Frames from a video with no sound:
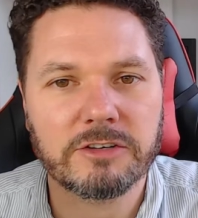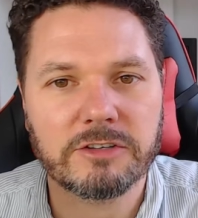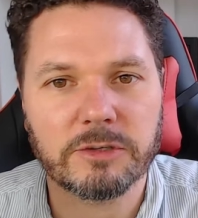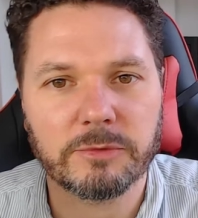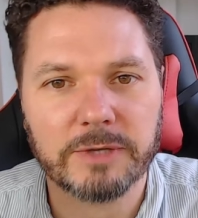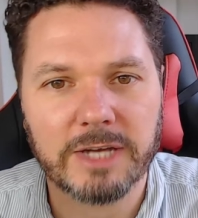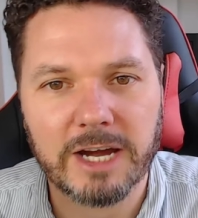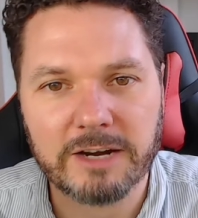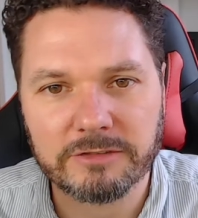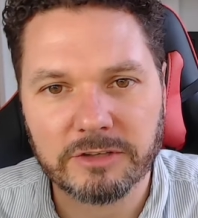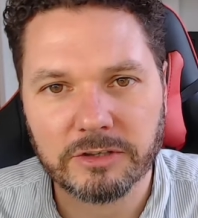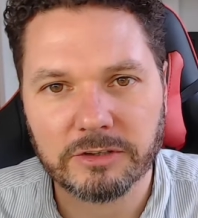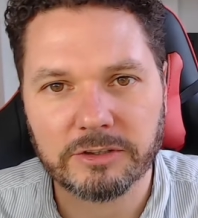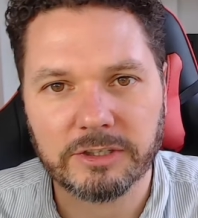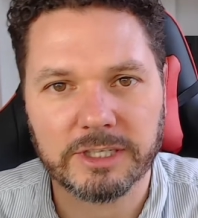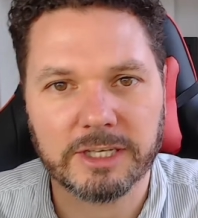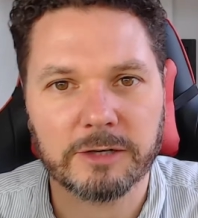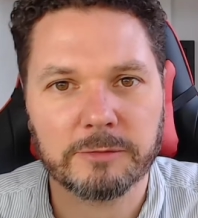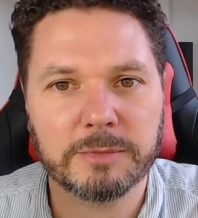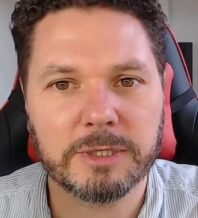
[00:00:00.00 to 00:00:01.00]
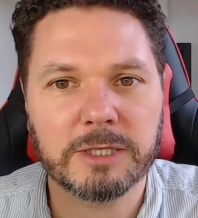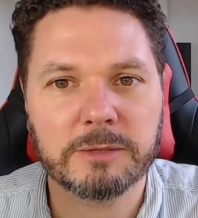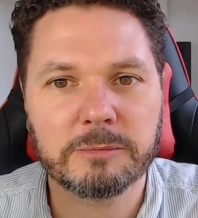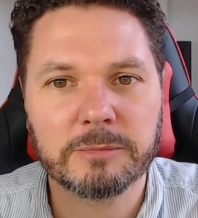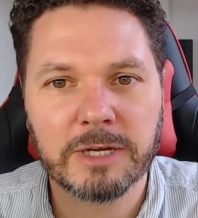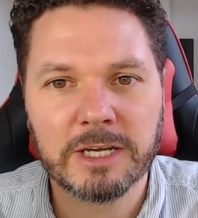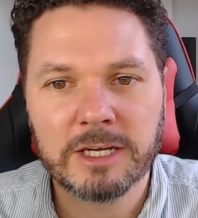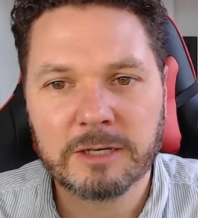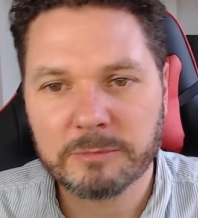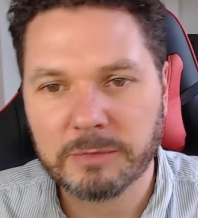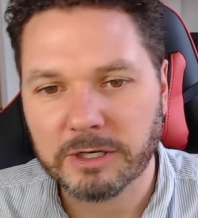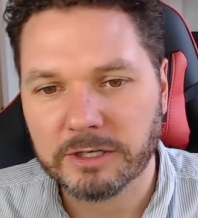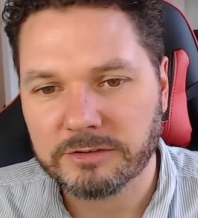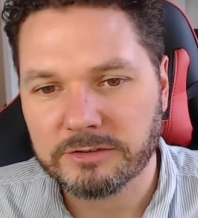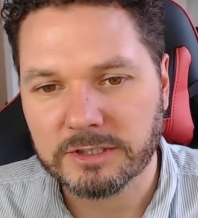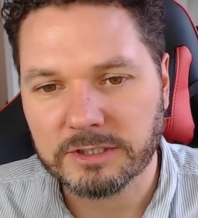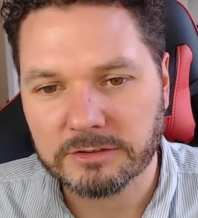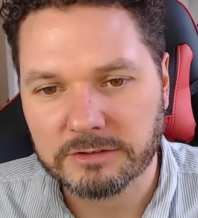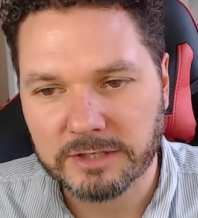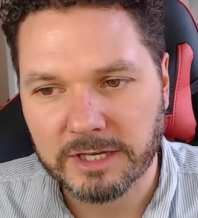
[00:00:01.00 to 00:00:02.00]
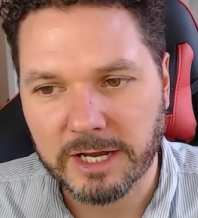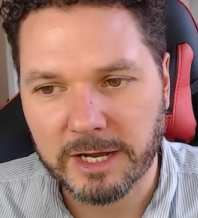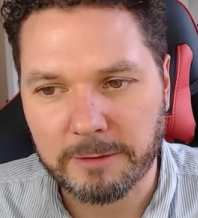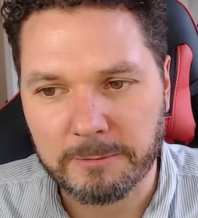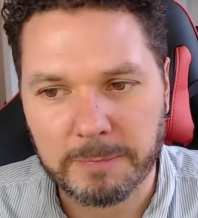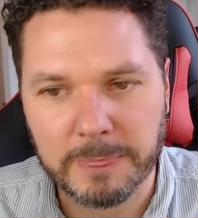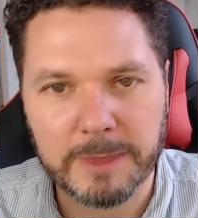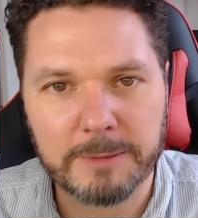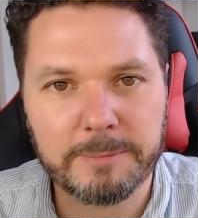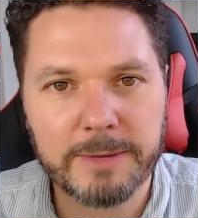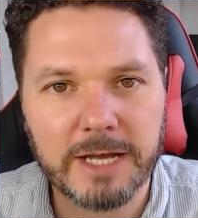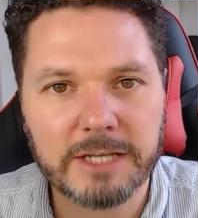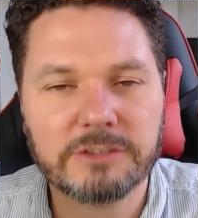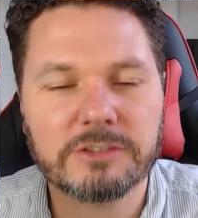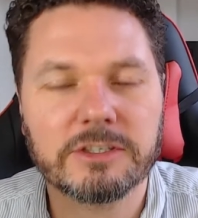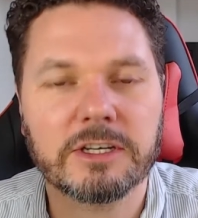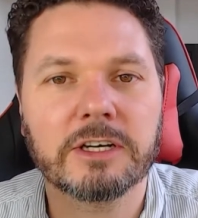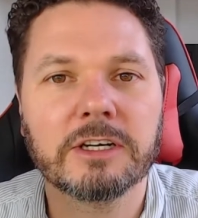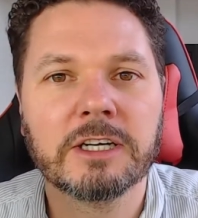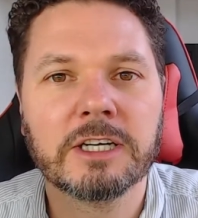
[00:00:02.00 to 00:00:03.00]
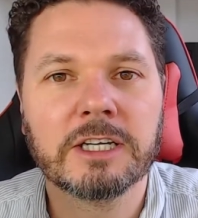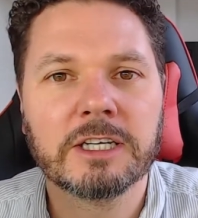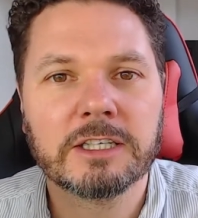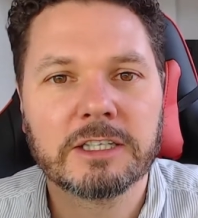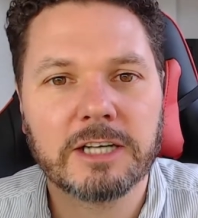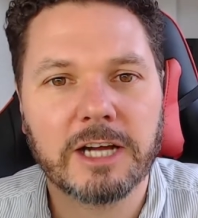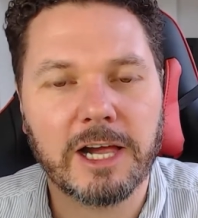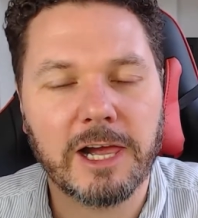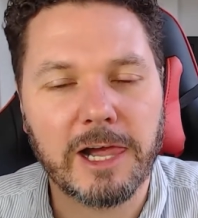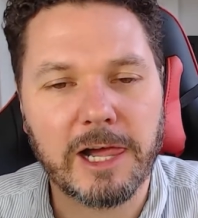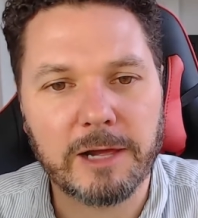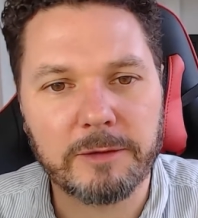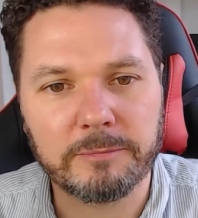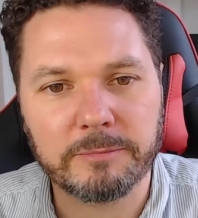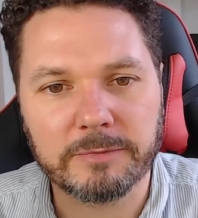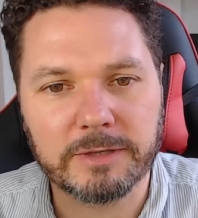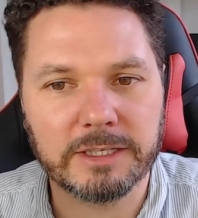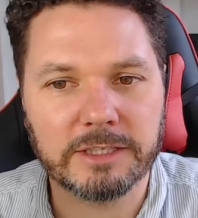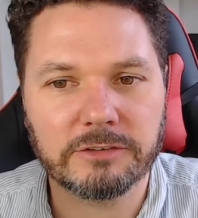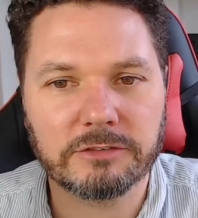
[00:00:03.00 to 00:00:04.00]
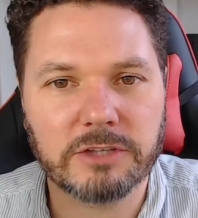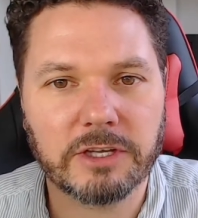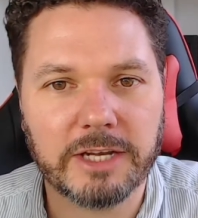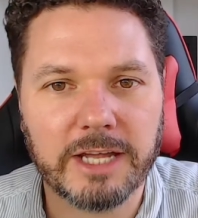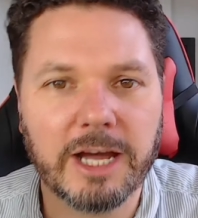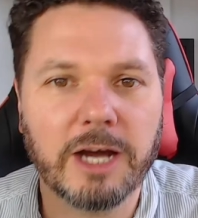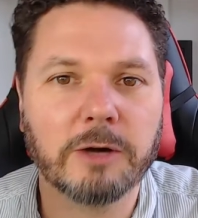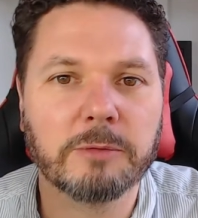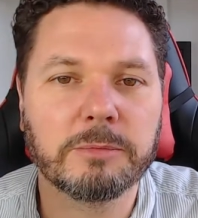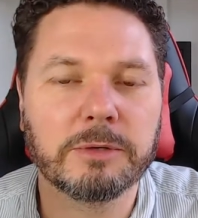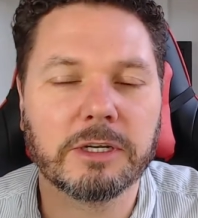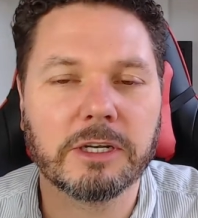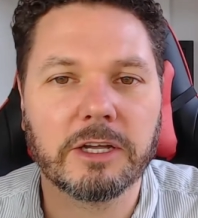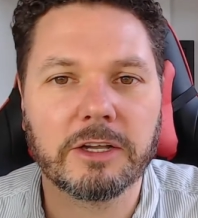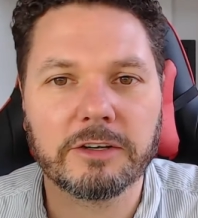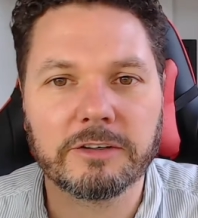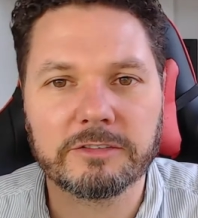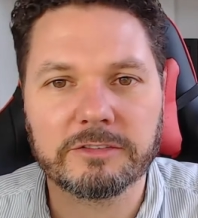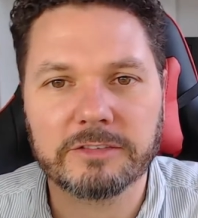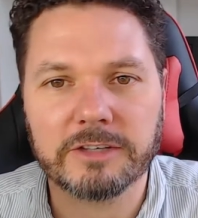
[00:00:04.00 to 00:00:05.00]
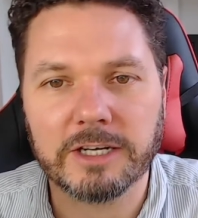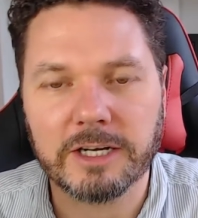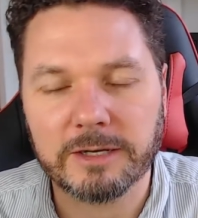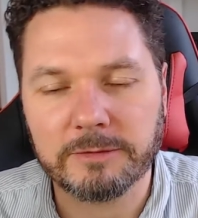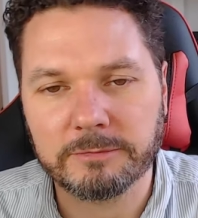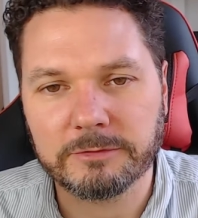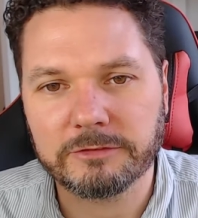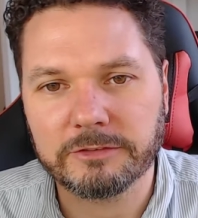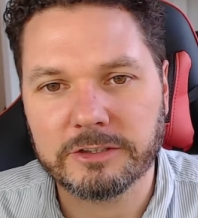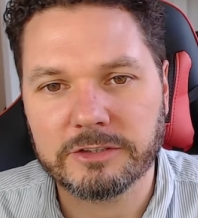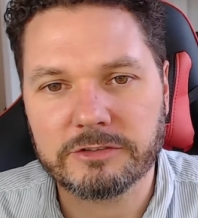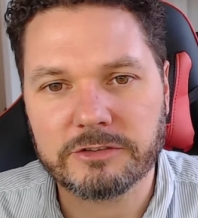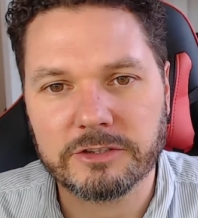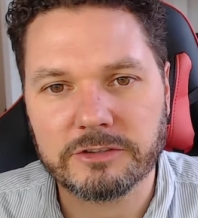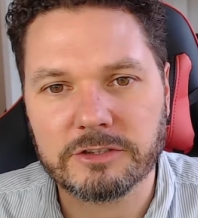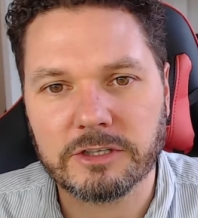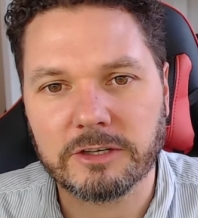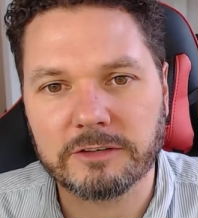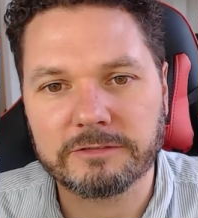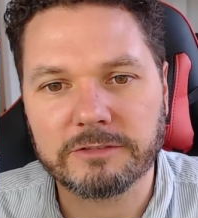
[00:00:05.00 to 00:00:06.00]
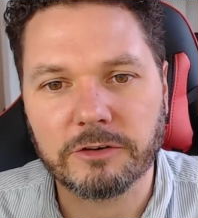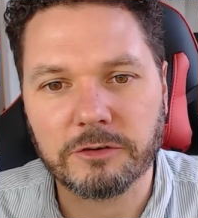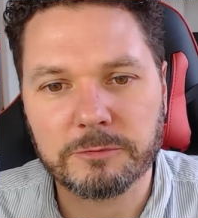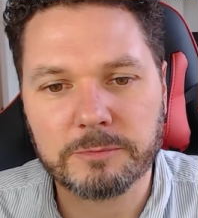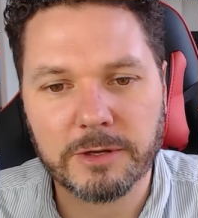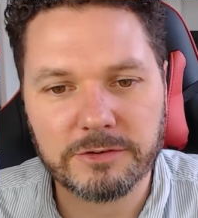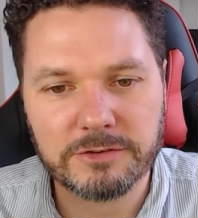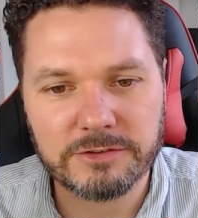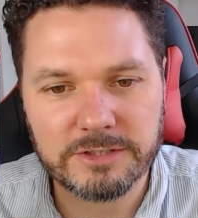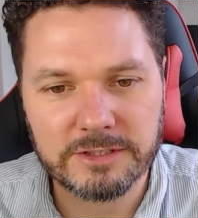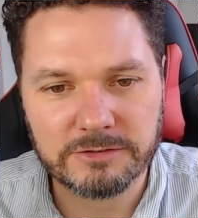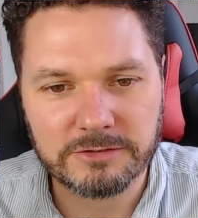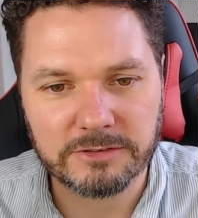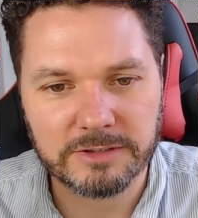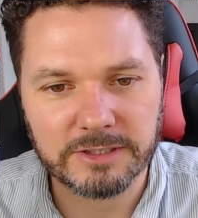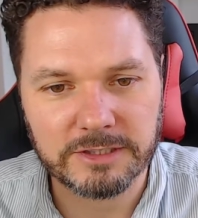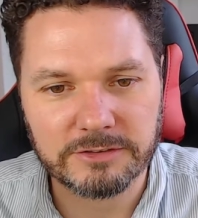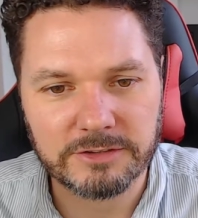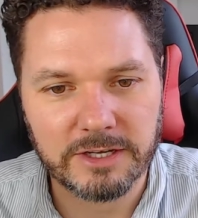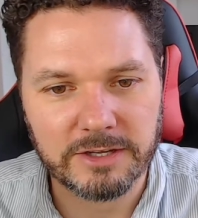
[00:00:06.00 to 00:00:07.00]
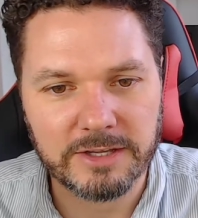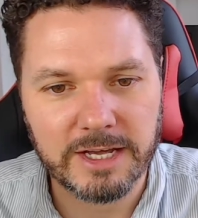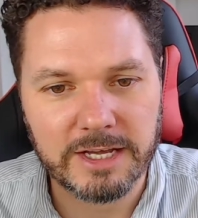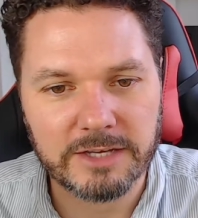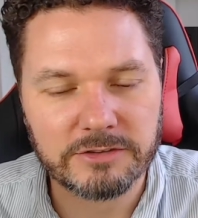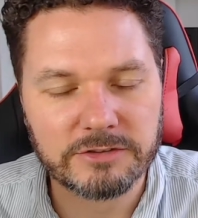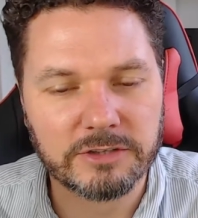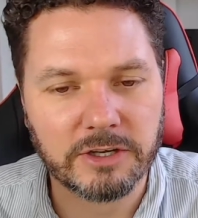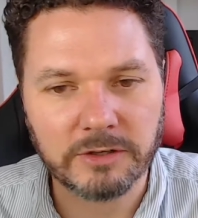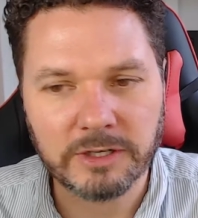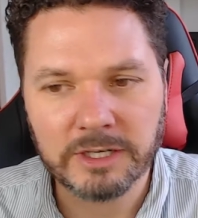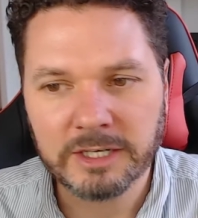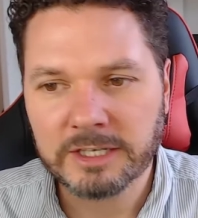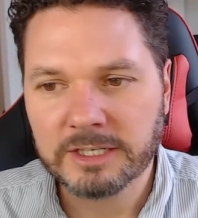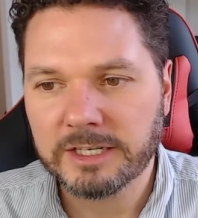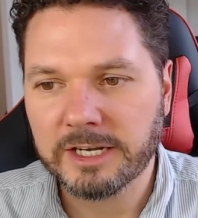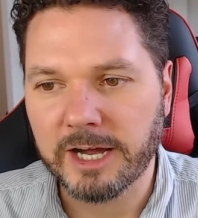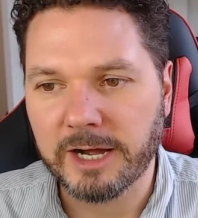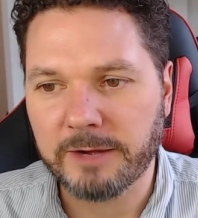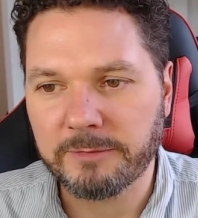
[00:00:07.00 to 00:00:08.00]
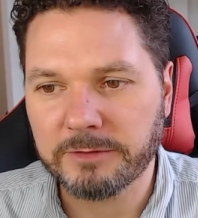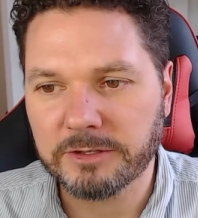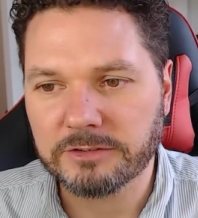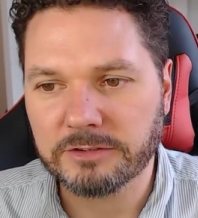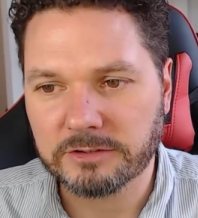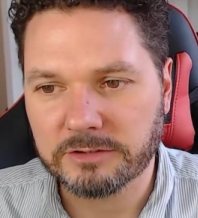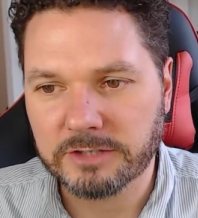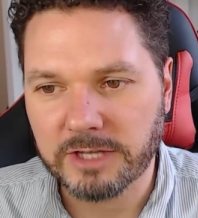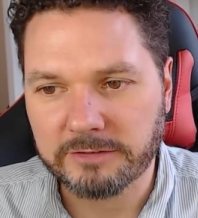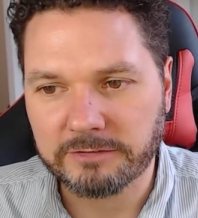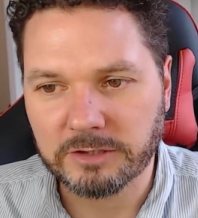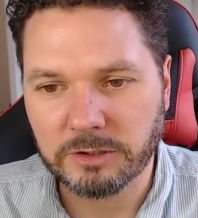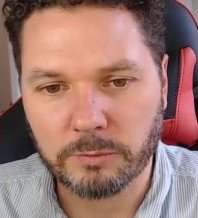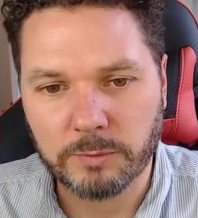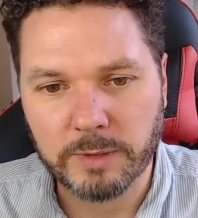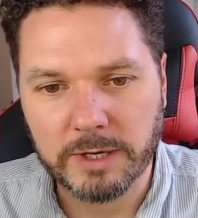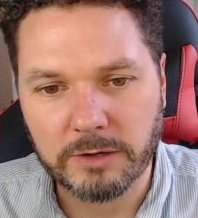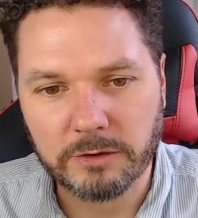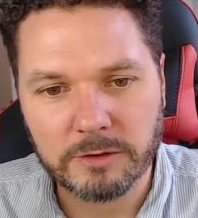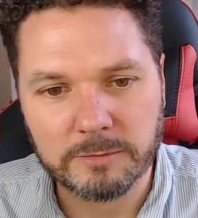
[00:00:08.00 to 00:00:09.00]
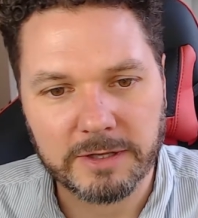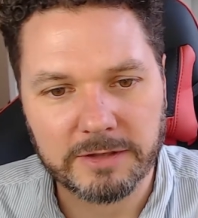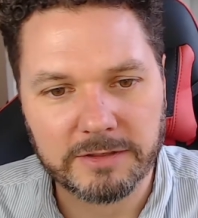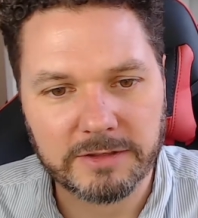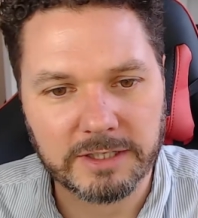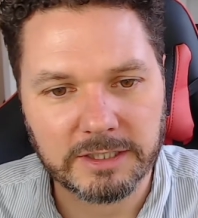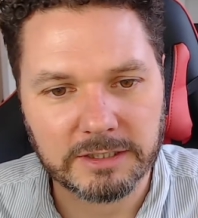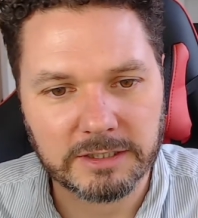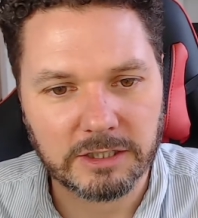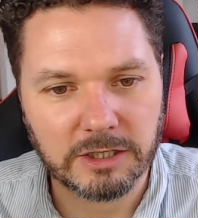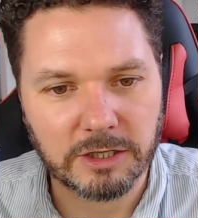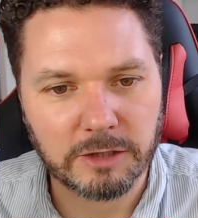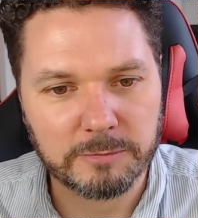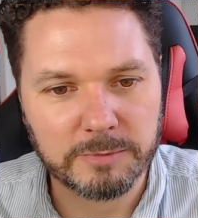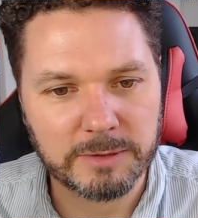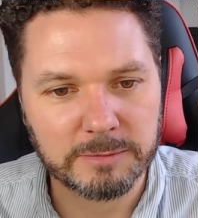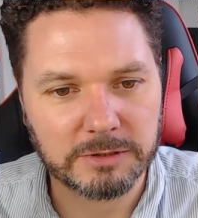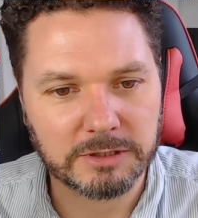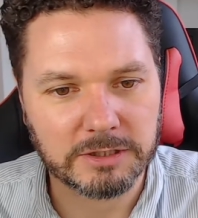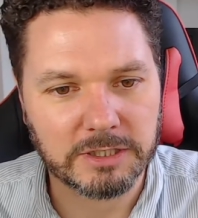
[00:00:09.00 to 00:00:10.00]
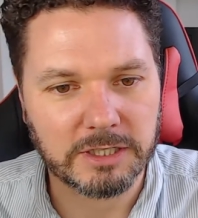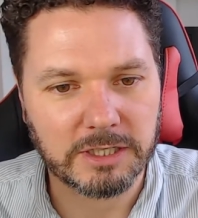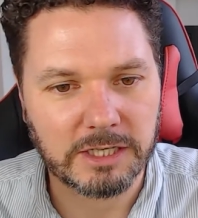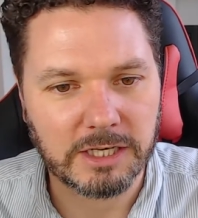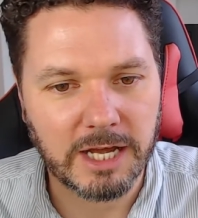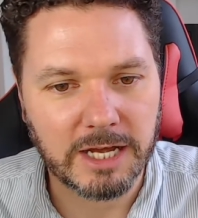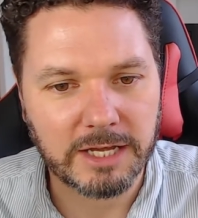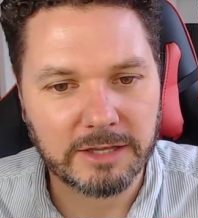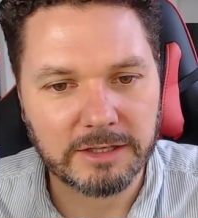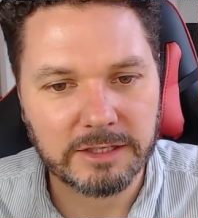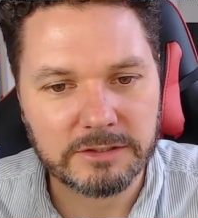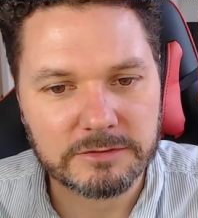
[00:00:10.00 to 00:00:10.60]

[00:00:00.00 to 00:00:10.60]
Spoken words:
we have on DLP policies, the better. It's going to help a lot of restrict a lot of false positives and things like that. So this is definitely welcome. I think a lot of people are going to like this.